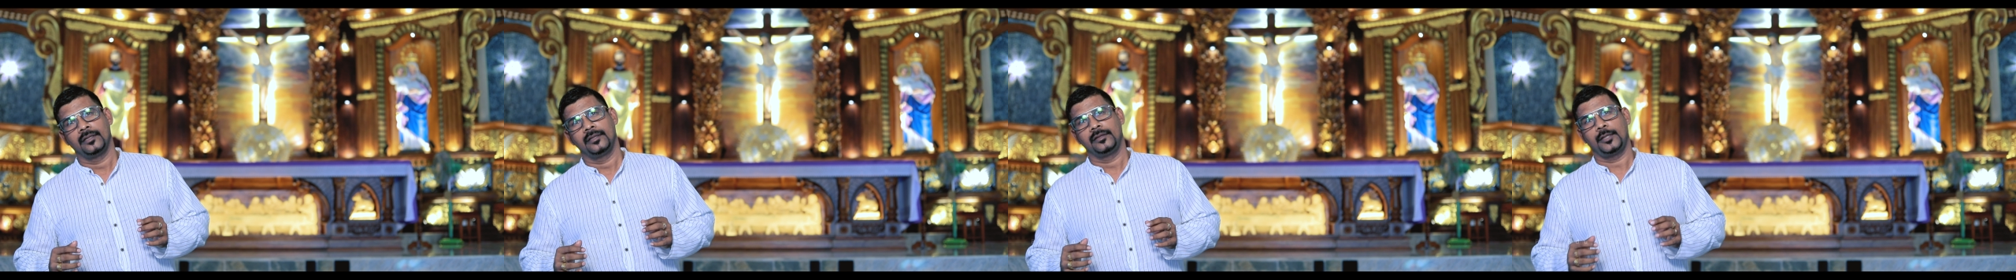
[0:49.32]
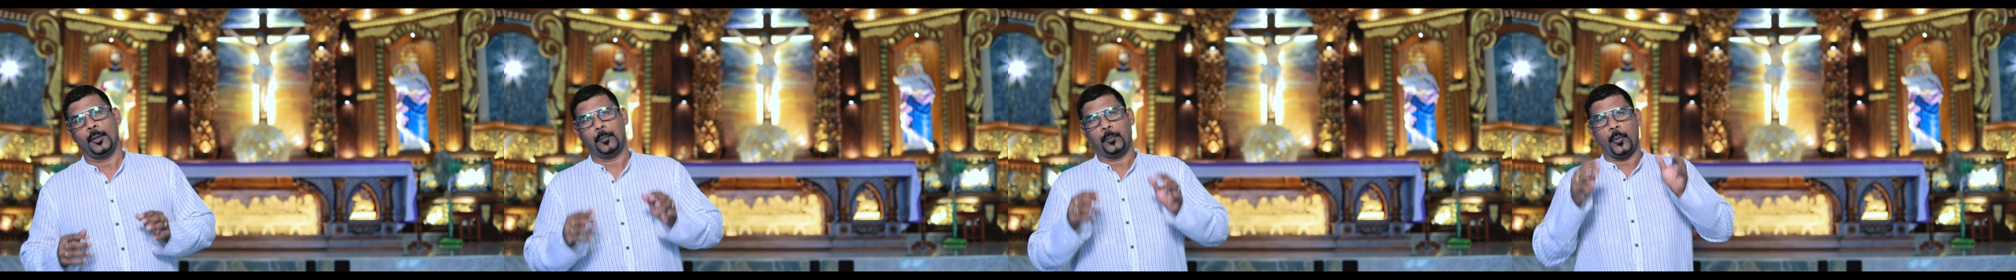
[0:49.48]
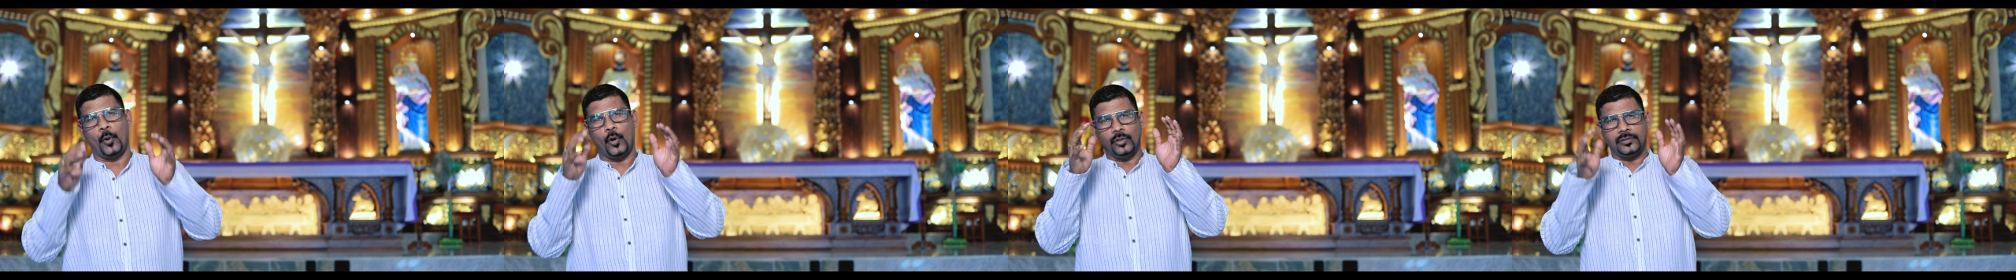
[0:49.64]

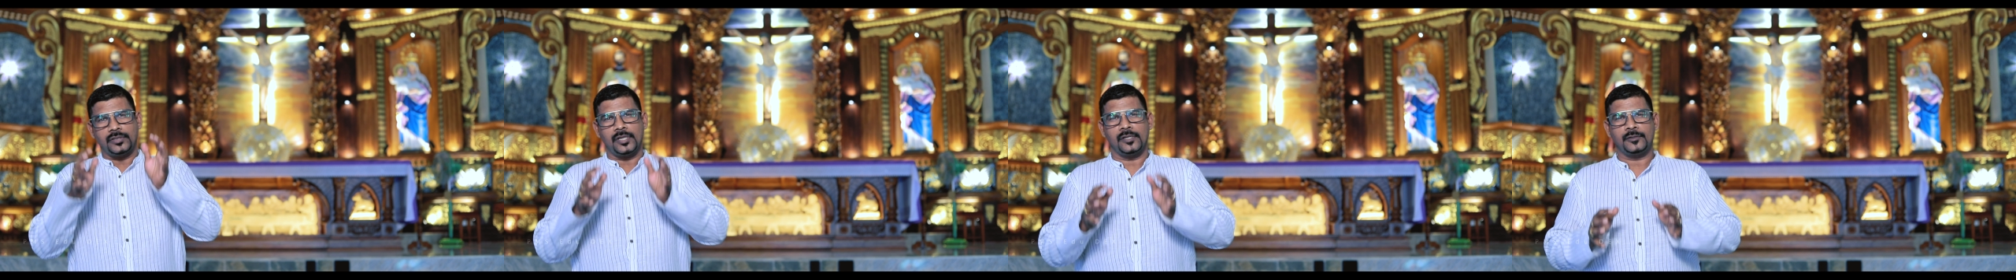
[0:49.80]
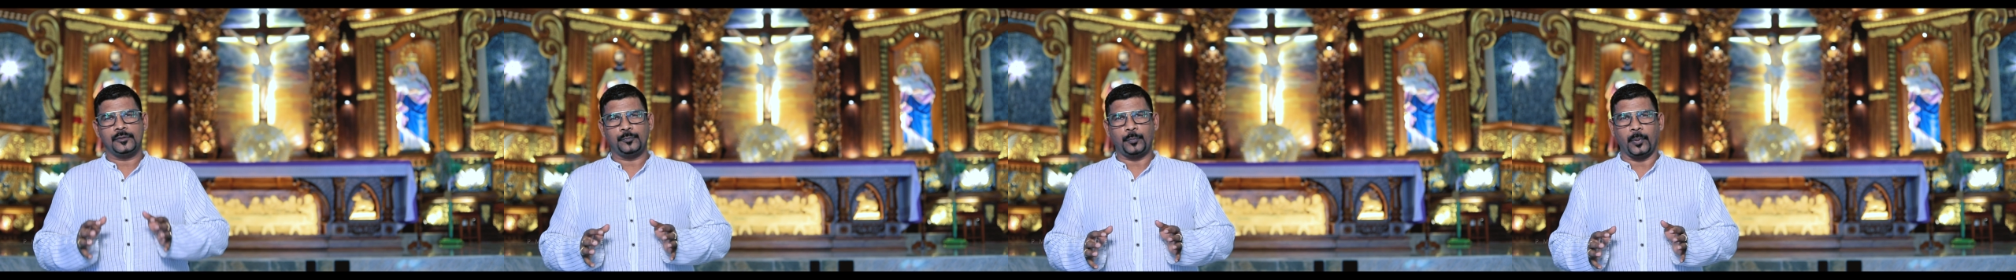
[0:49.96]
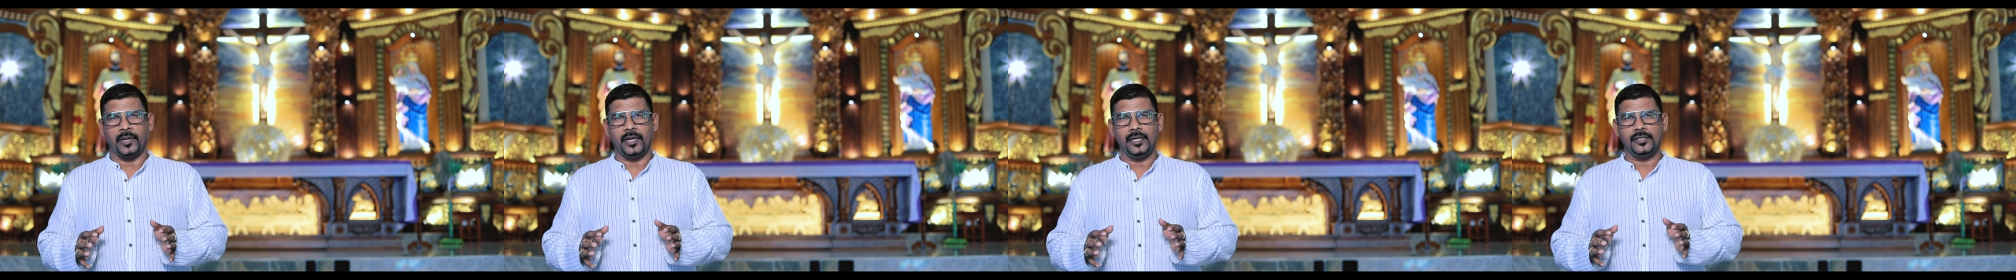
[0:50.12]
the parts
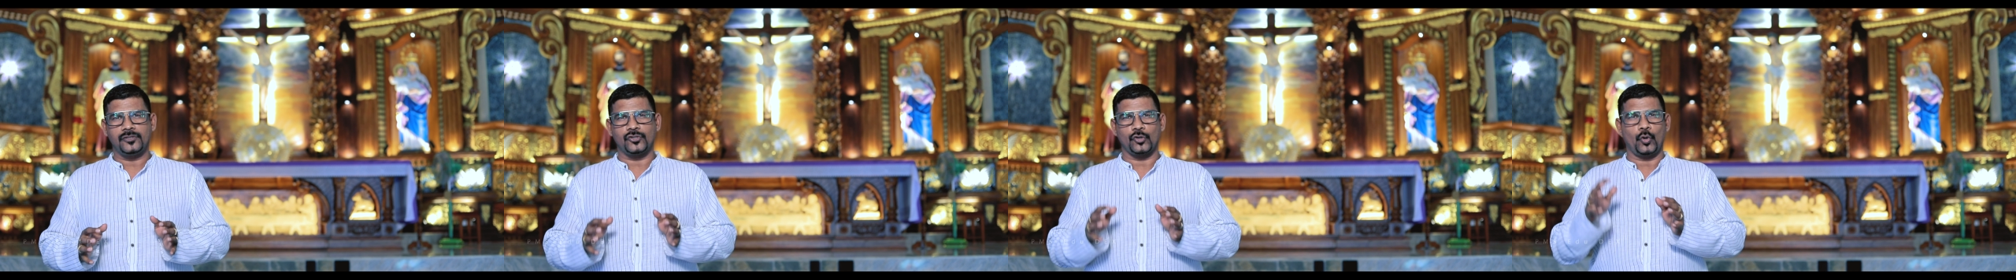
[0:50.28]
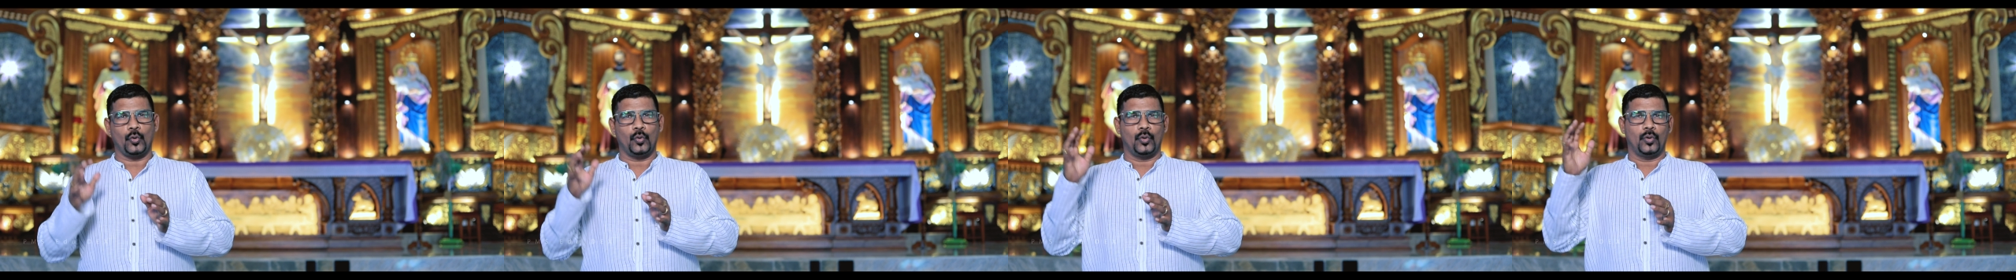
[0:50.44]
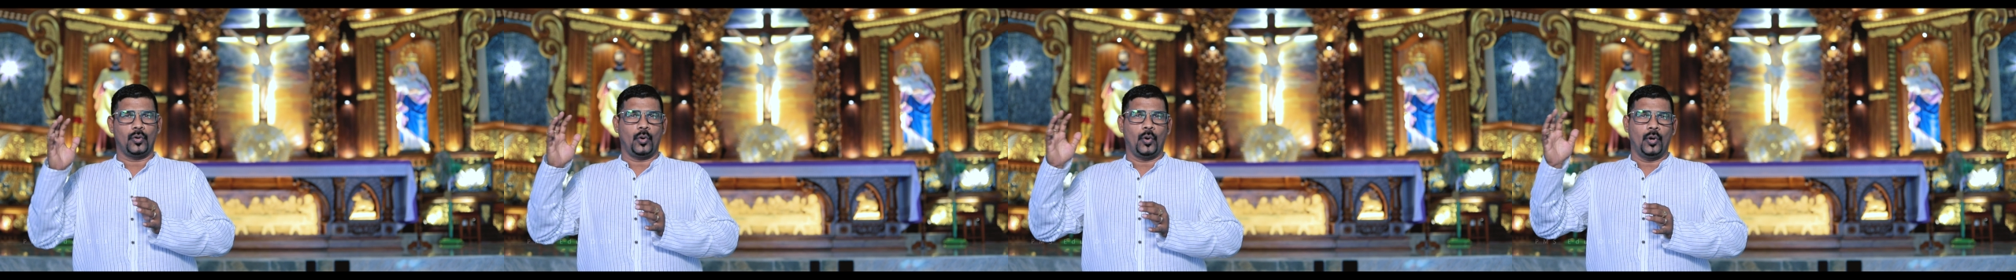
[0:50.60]
of speech
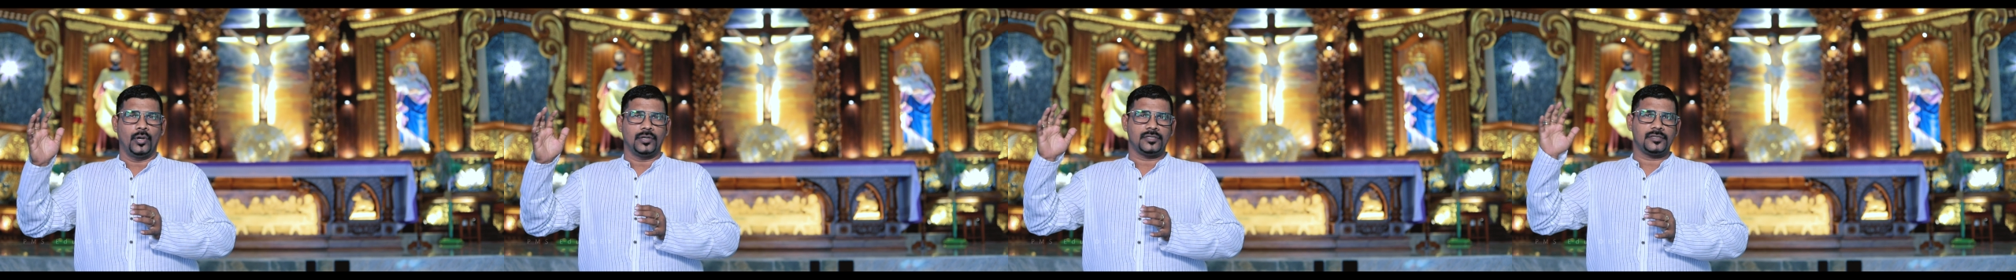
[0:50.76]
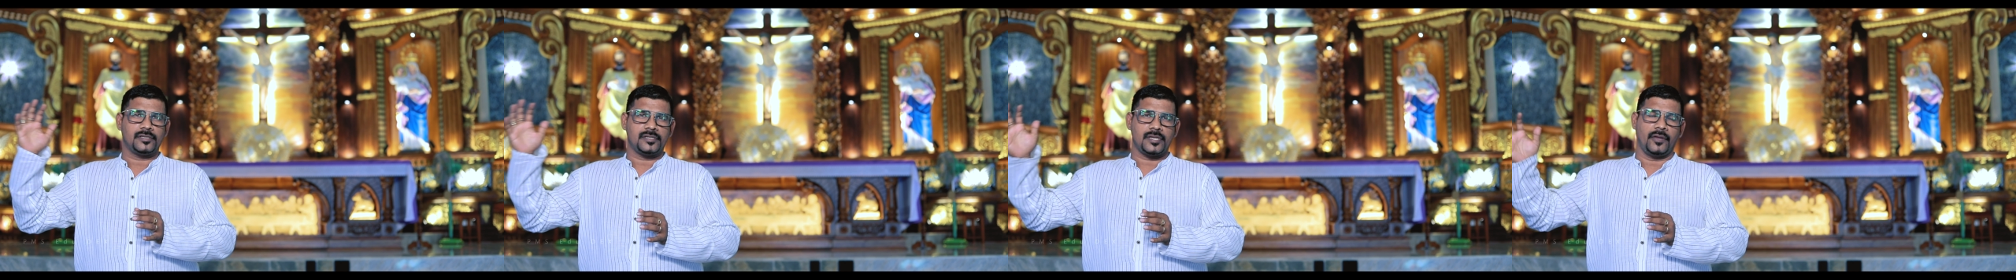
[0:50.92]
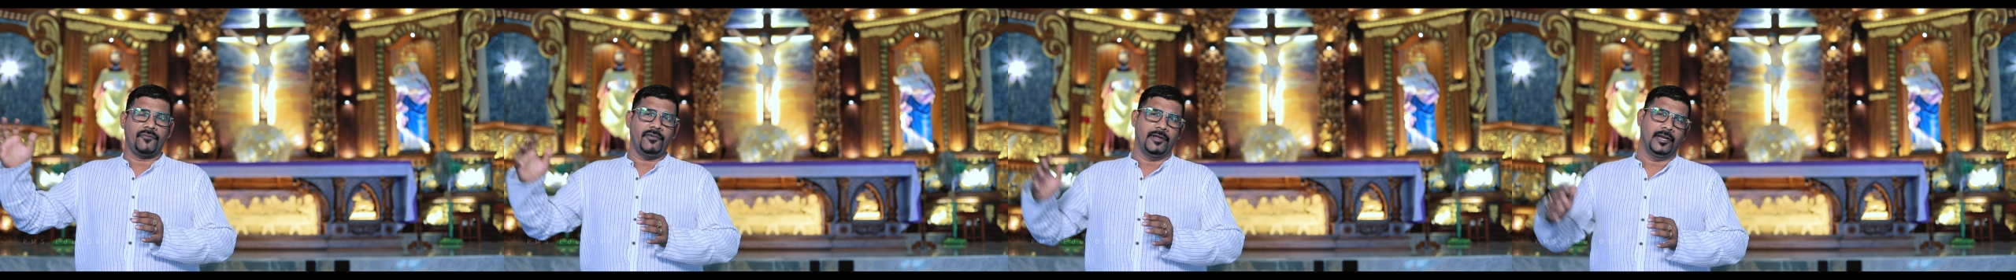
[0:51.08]
are
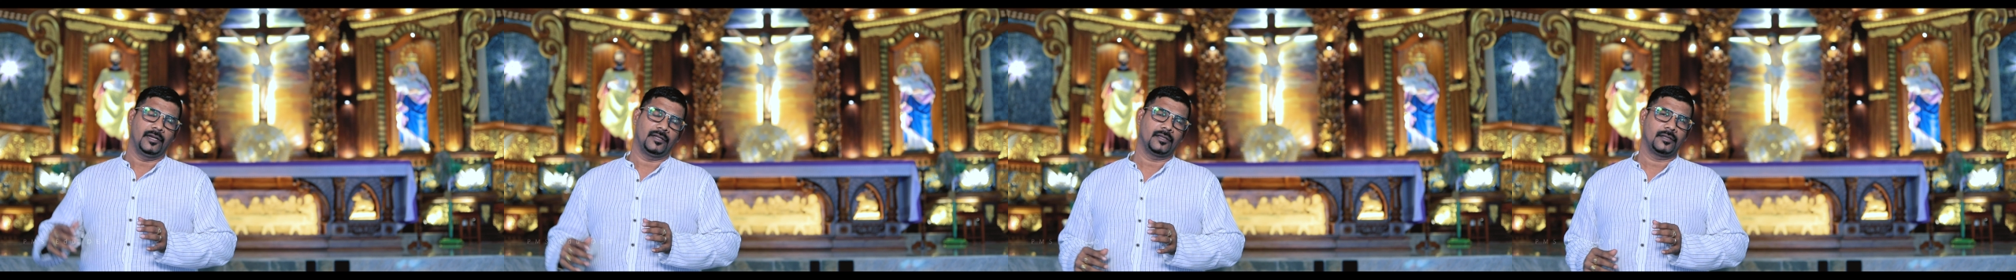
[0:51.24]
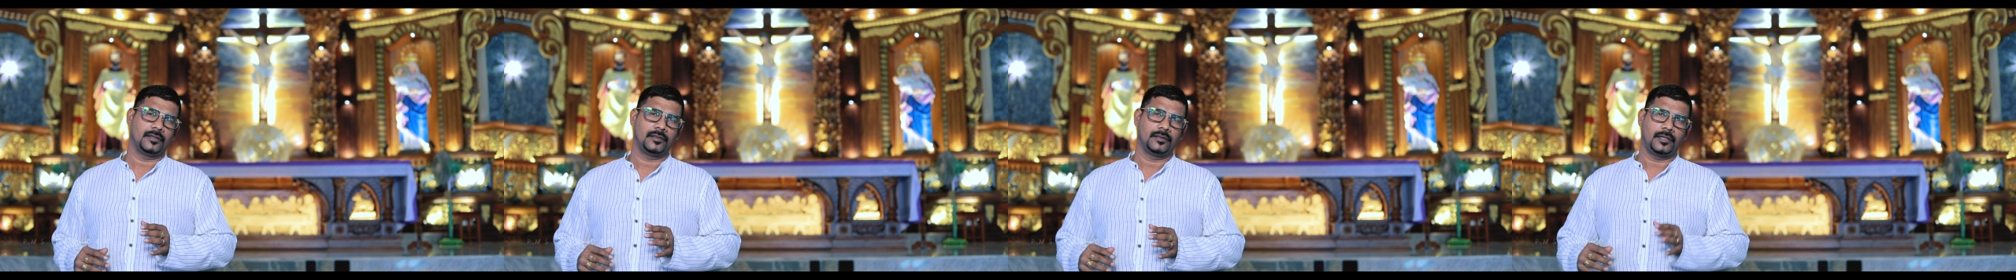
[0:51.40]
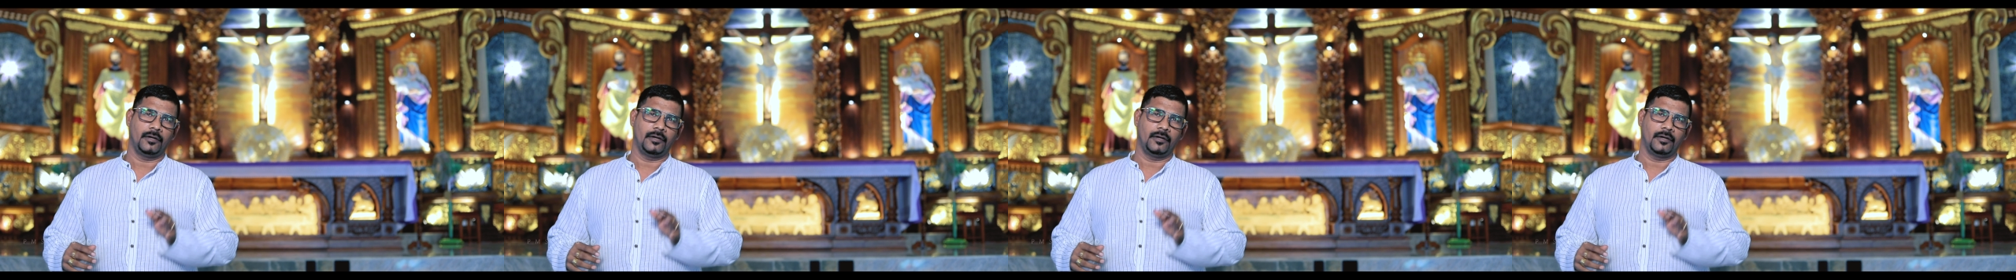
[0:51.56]
7.